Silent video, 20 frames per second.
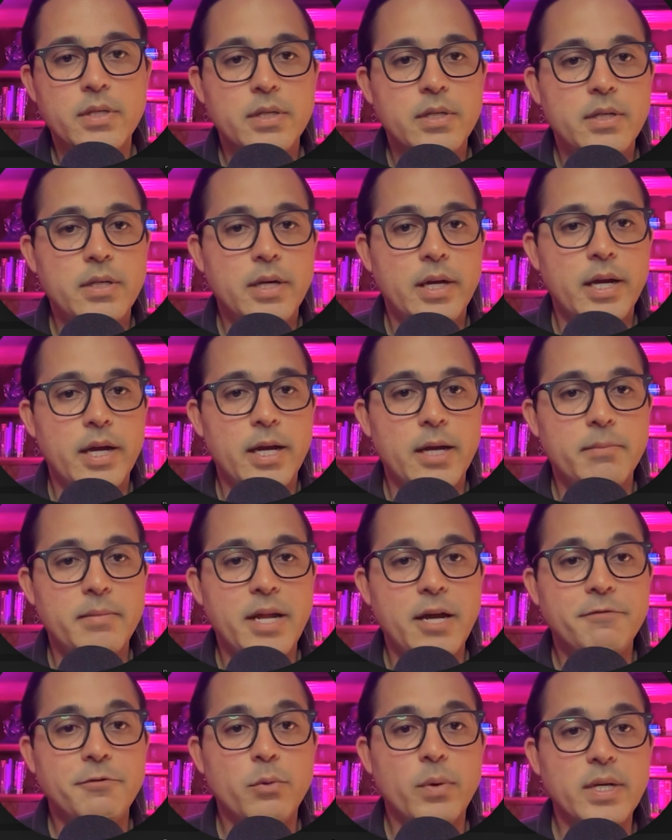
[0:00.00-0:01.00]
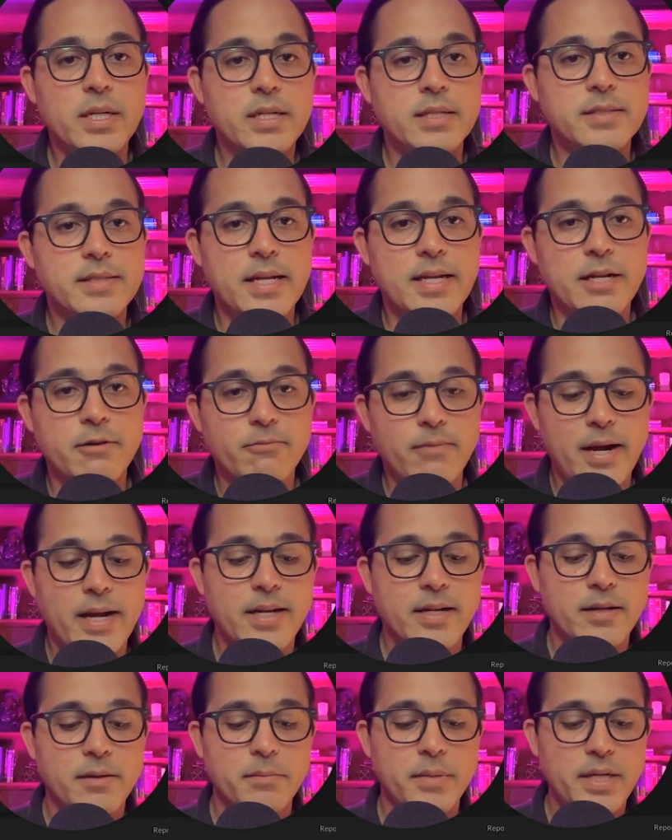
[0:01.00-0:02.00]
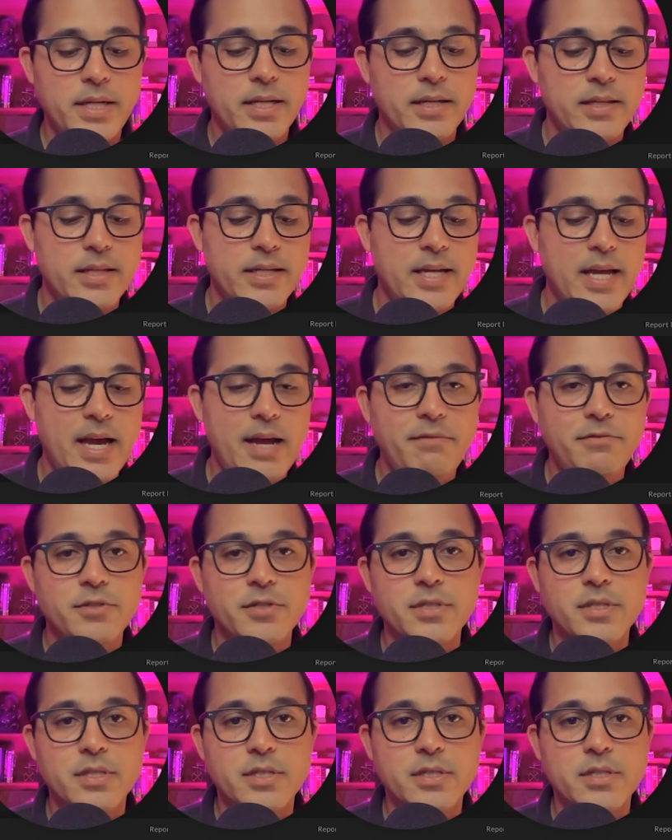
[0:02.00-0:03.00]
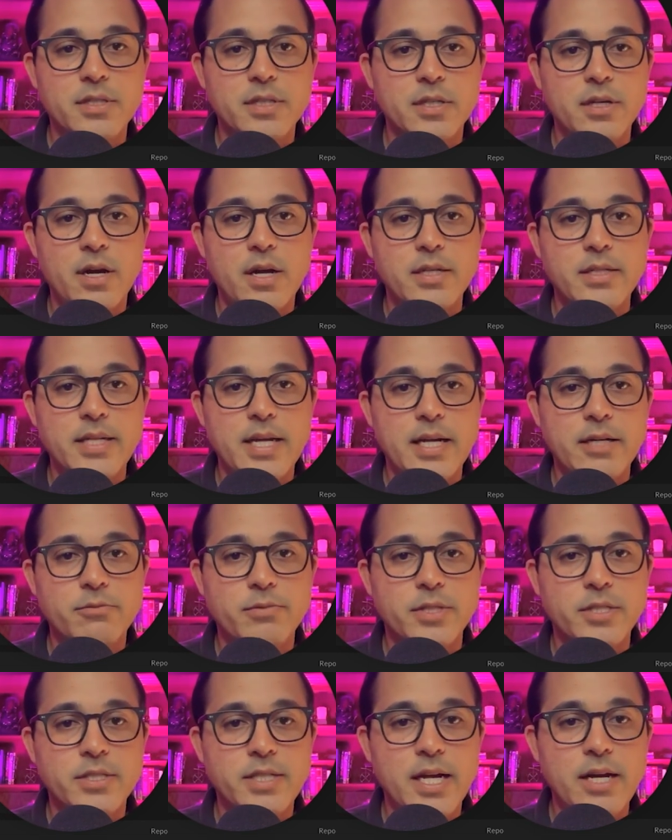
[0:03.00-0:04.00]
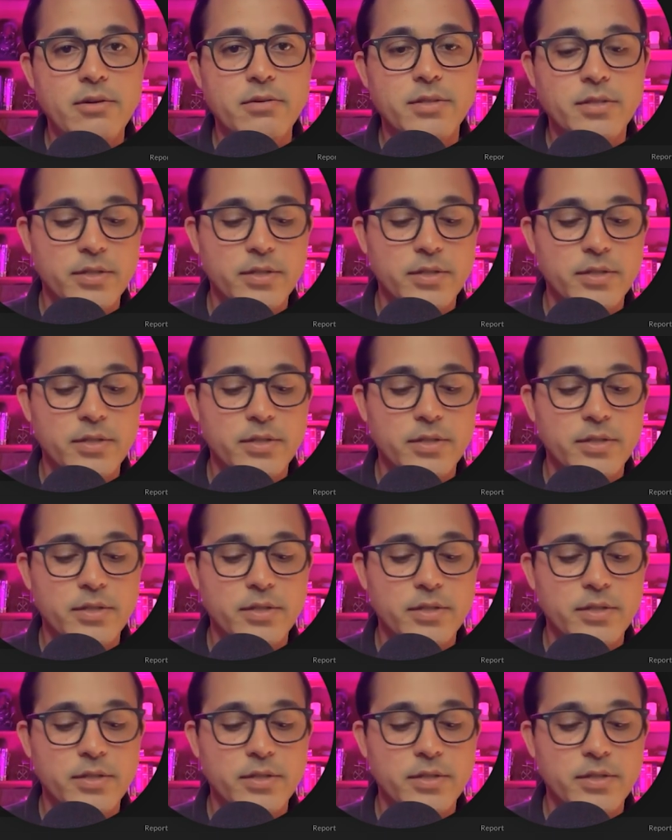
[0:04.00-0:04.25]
Now, if you wanted to send it right immediately after the contact reached out,